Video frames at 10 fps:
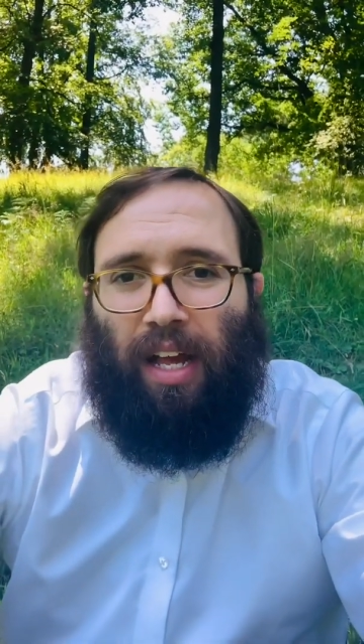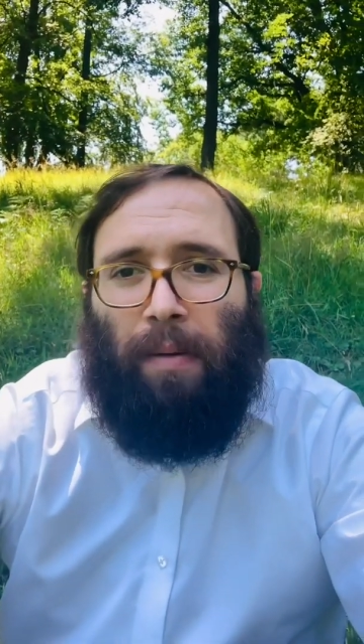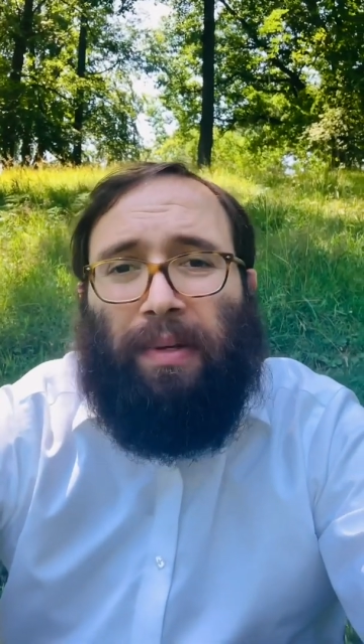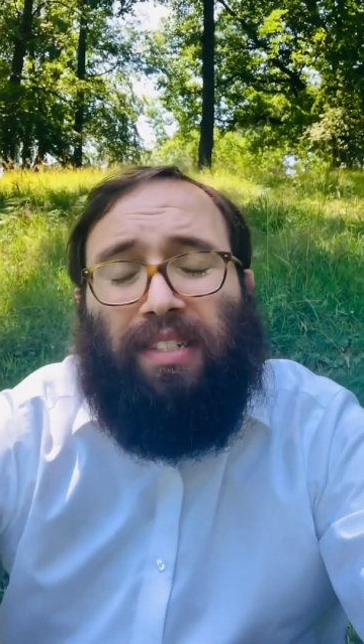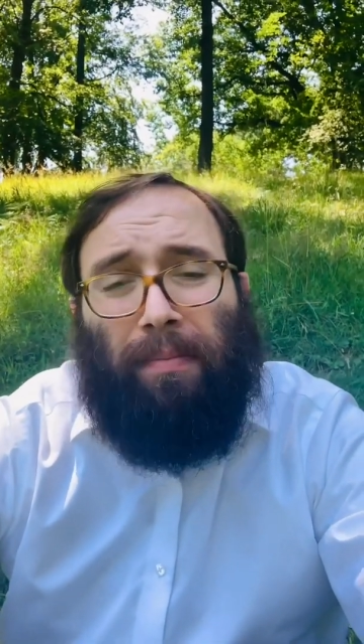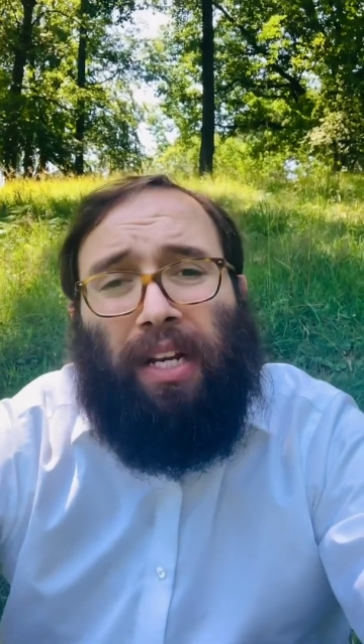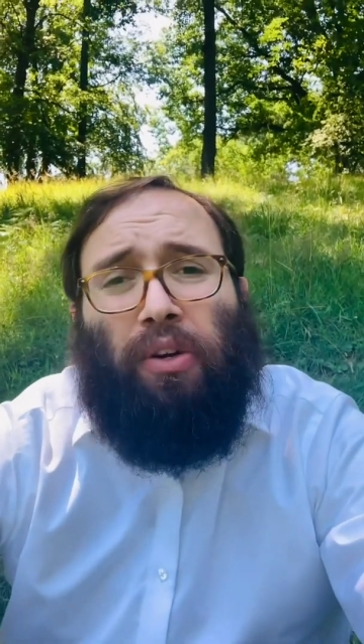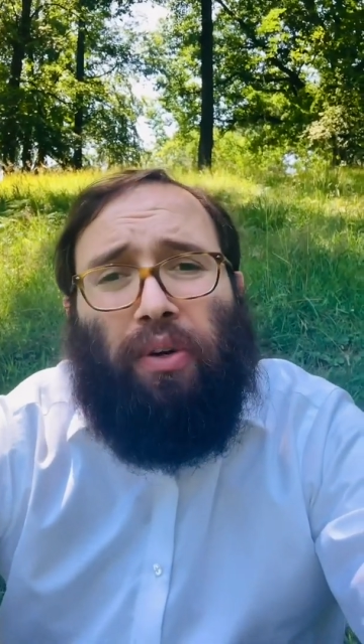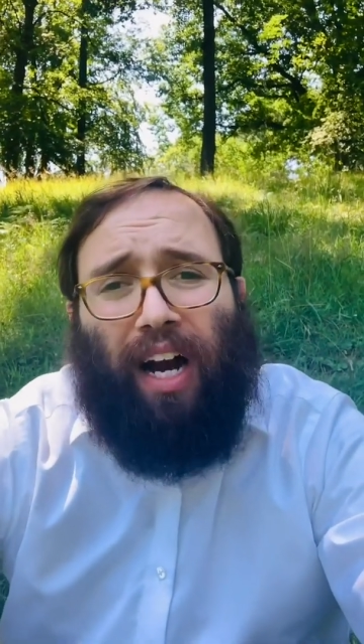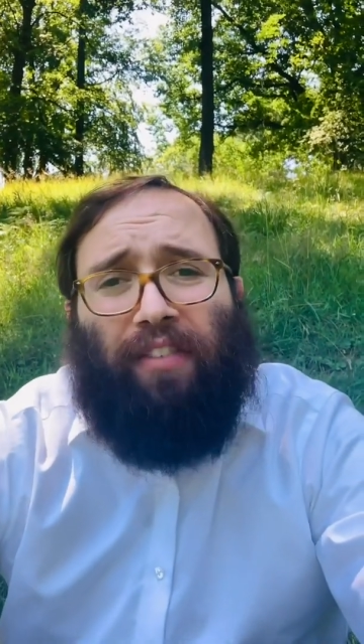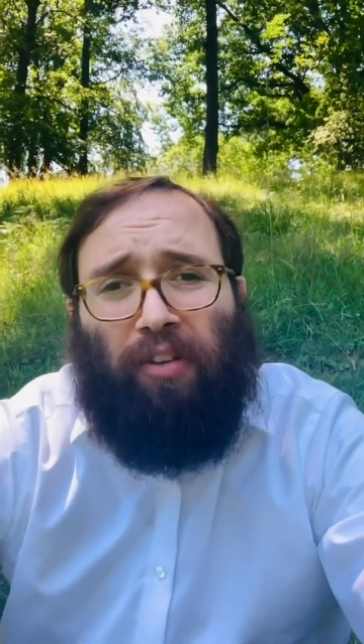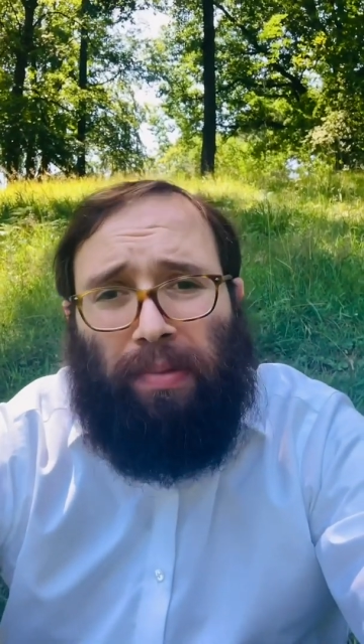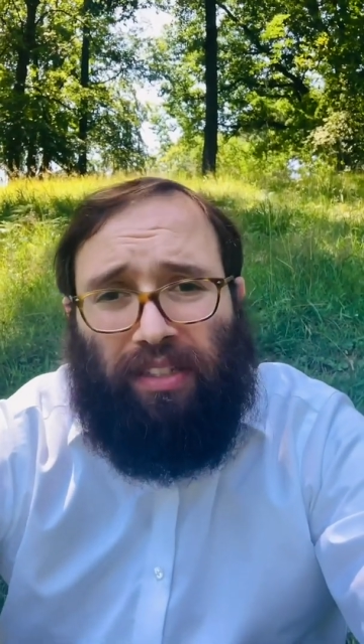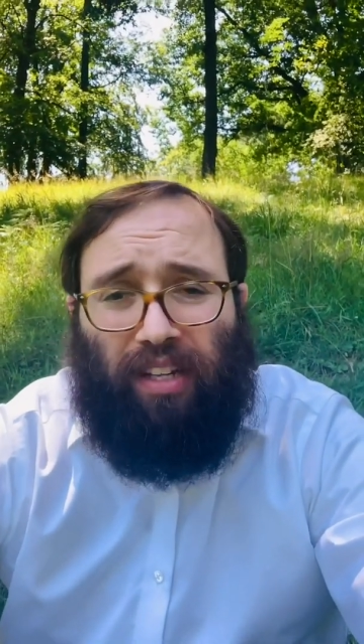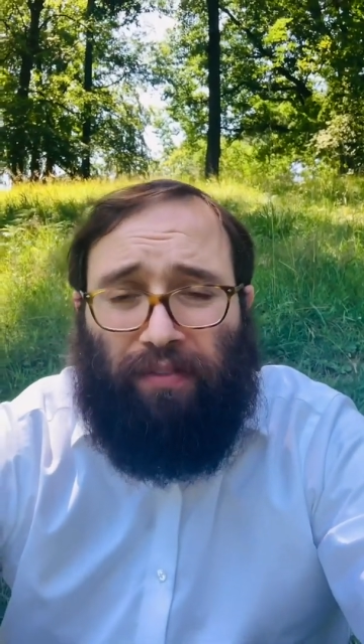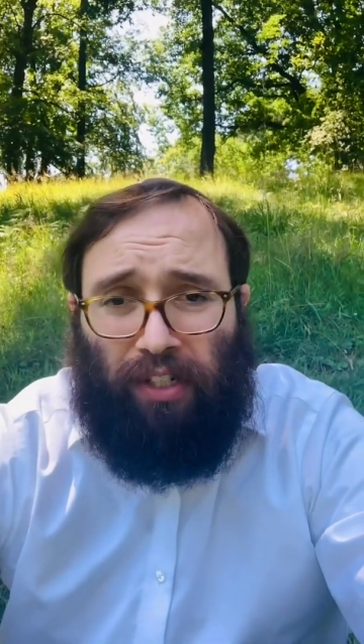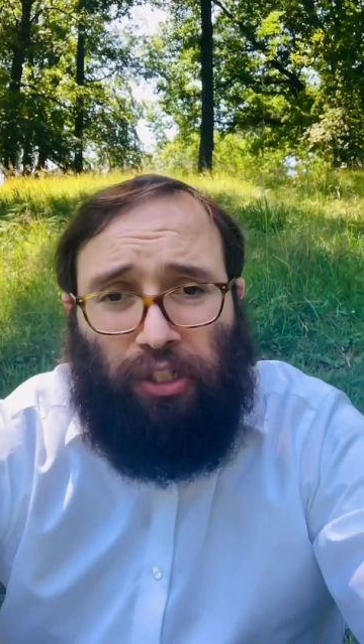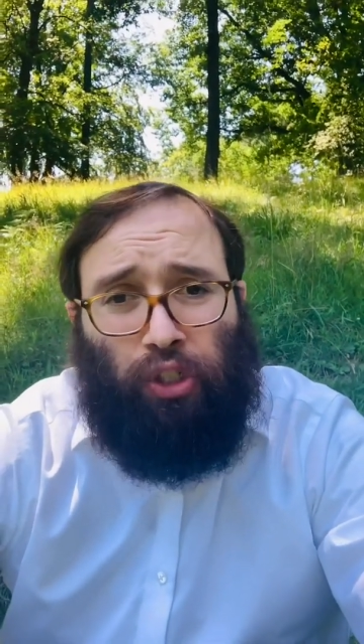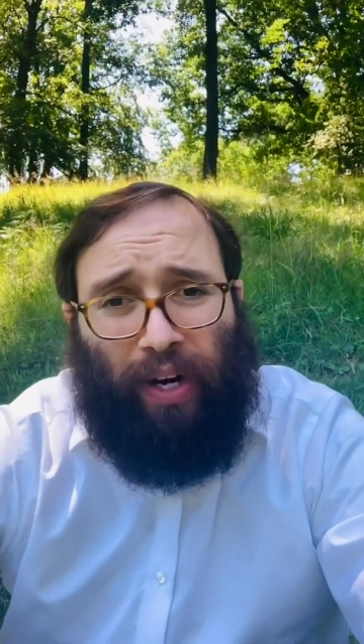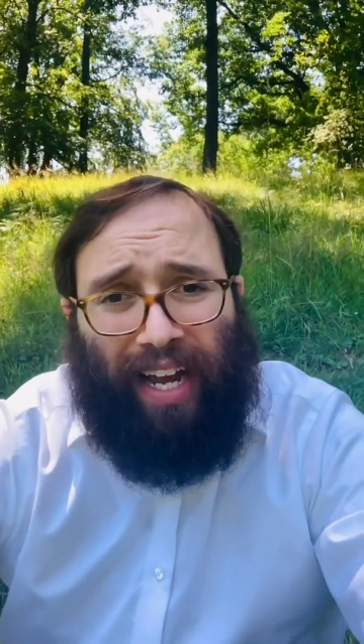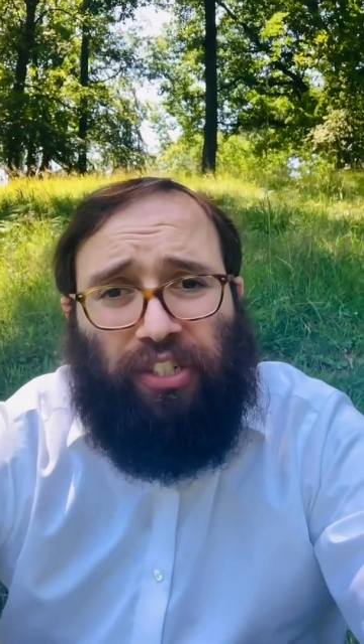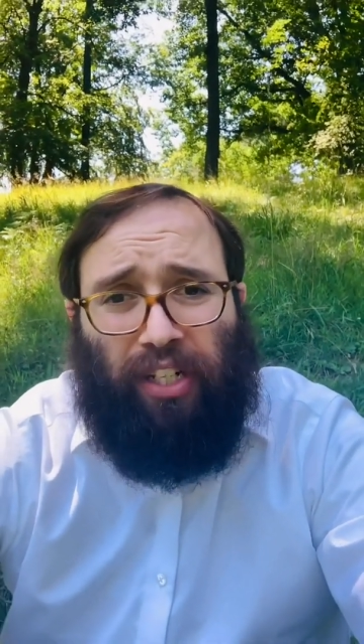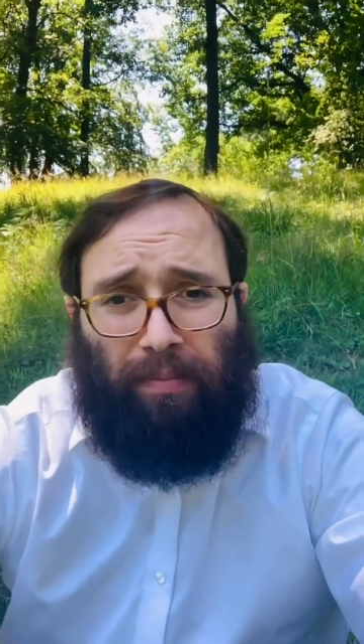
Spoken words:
But somebody who, God forbid, suffered a tragedy